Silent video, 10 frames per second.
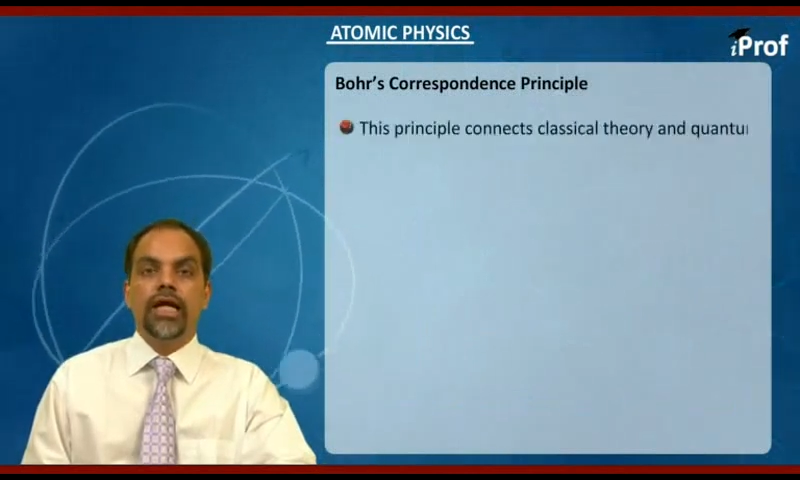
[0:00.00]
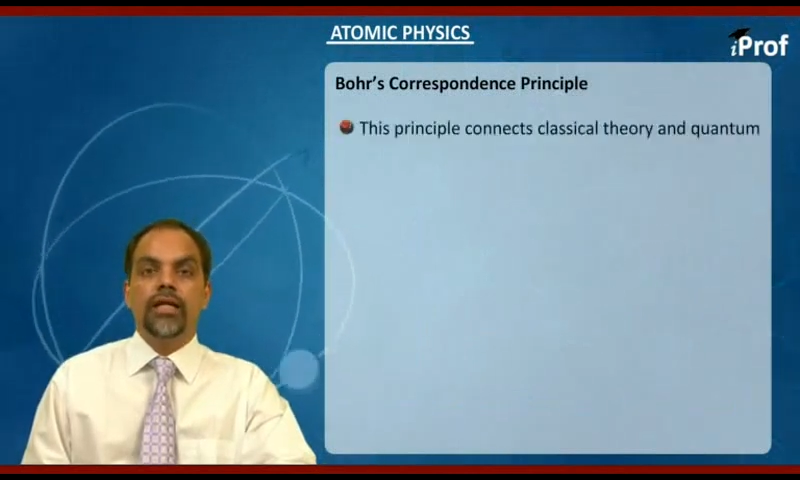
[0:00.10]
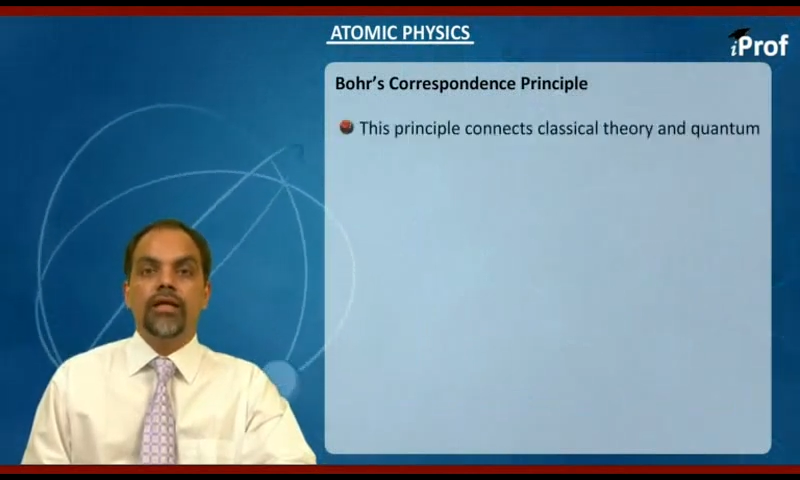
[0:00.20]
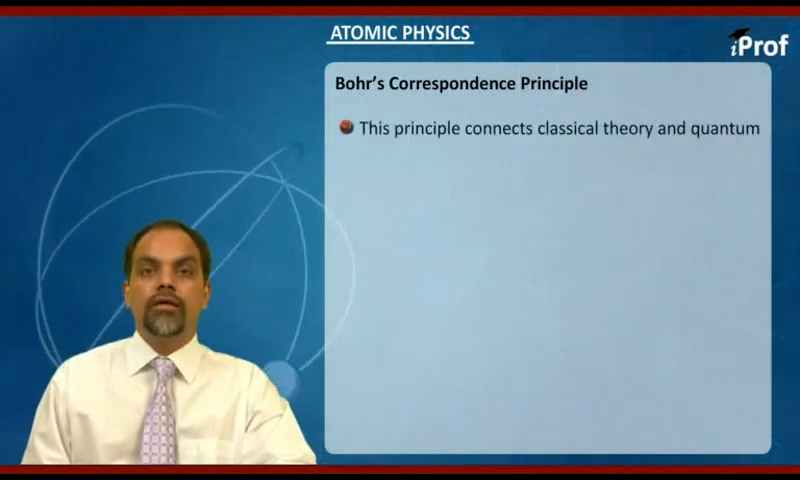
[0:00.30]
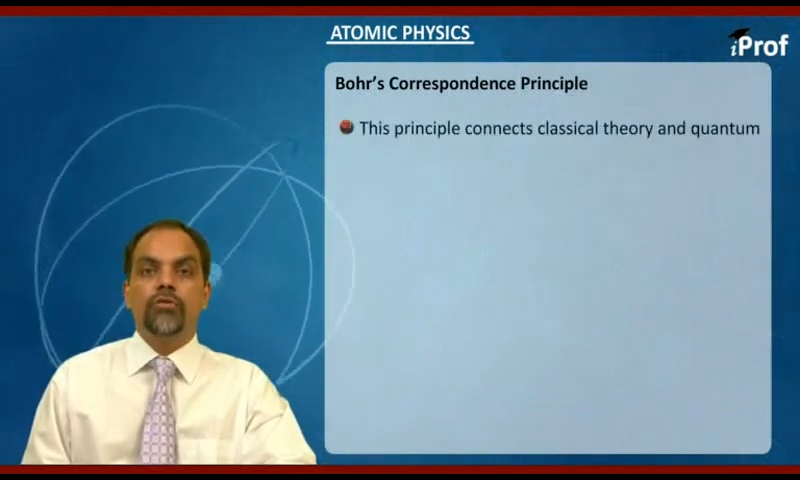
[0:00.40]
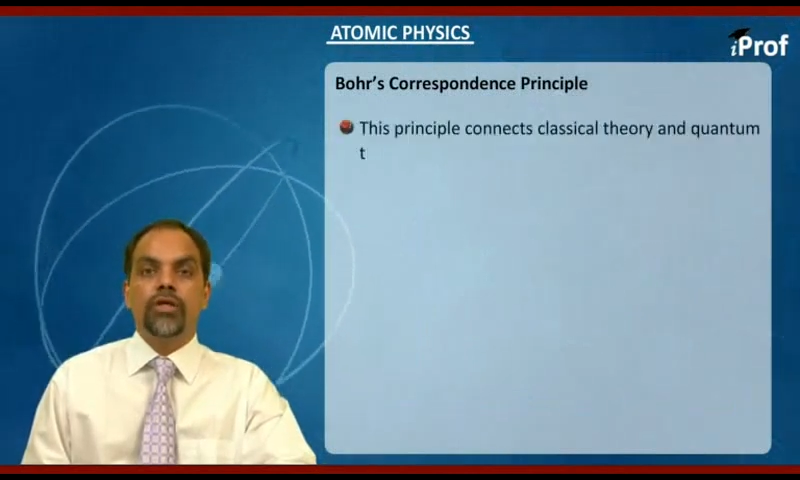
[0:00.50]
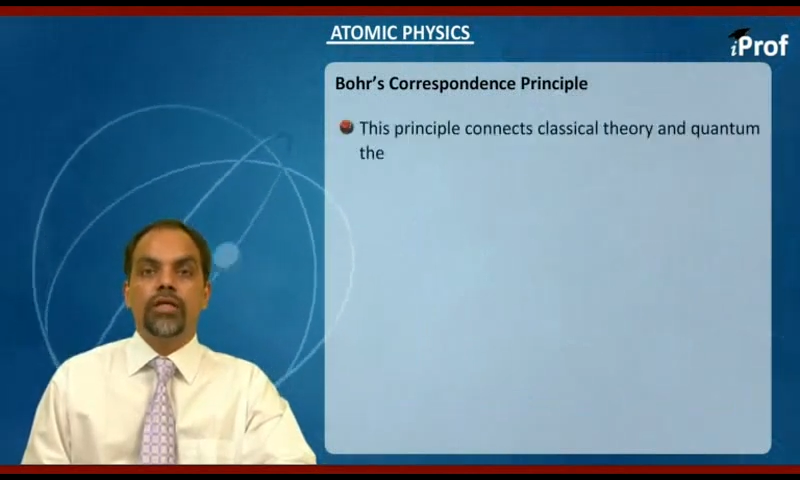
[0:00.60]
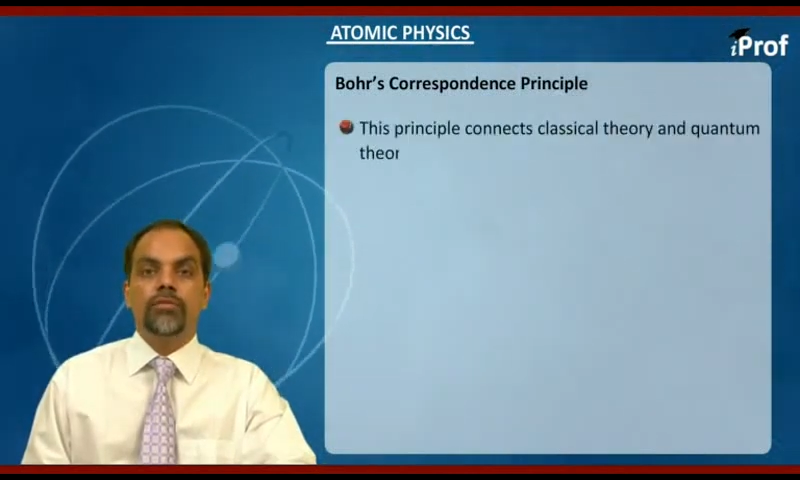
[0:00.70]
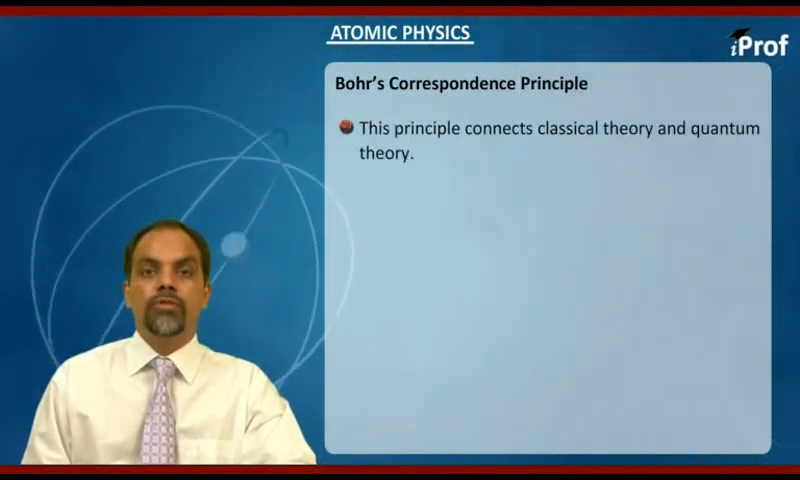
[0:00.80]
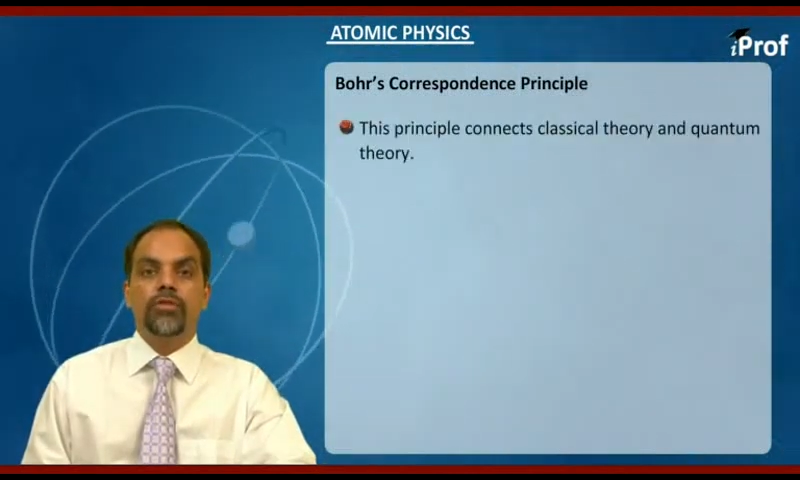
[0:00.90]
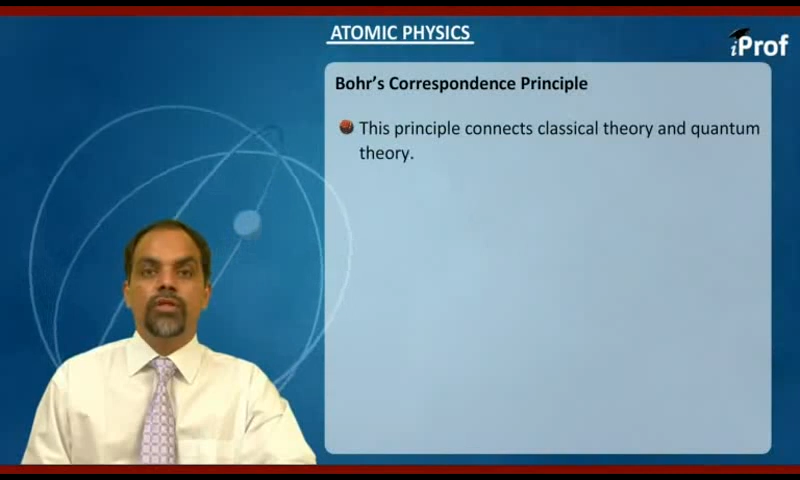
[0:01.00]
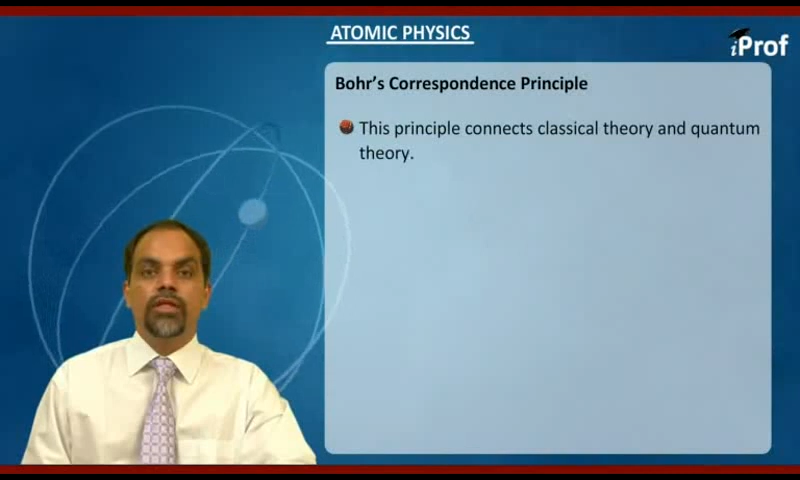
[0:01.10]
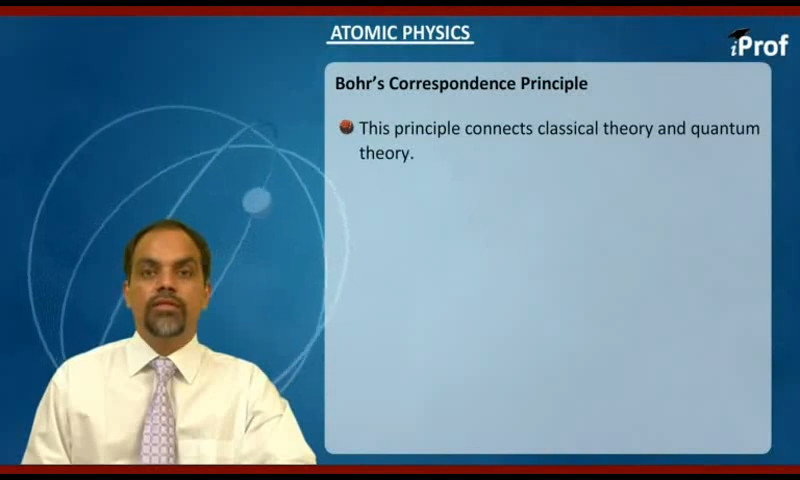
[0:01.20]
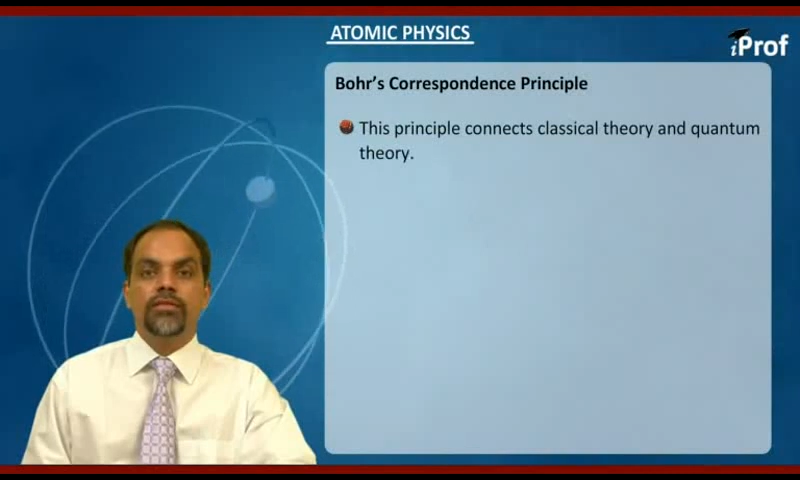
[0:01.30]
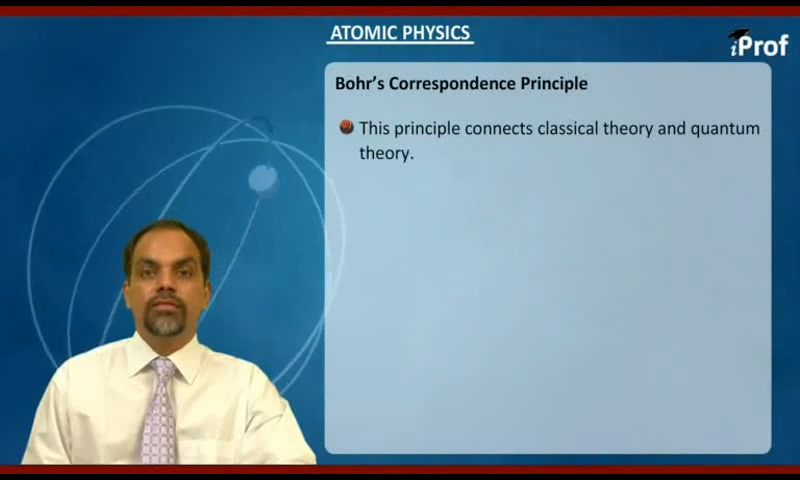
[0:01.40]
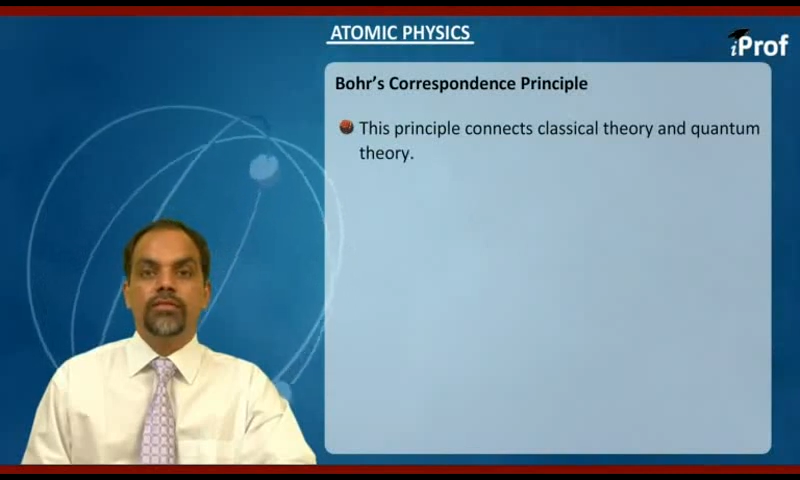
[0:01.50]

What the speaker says: and quantum theory.